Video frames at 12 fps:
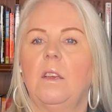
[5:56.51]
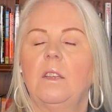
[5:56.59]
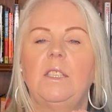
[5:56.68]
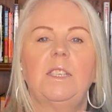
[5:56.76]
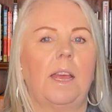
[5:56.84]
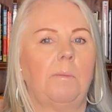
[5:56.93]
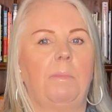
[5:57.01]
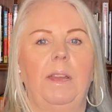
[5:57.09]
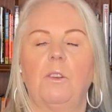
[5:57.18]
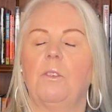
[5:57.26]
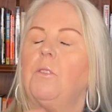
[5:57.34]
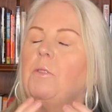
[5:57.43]
sound
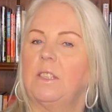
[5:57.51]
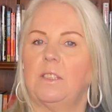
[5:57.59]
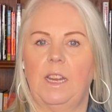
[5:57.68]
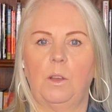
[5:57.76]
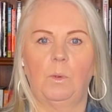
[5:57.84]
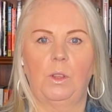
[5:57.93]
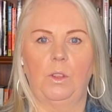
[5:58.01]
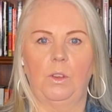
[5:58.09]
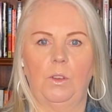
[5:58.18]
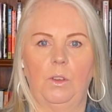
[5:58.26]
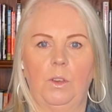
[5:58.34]
better and resonate with you.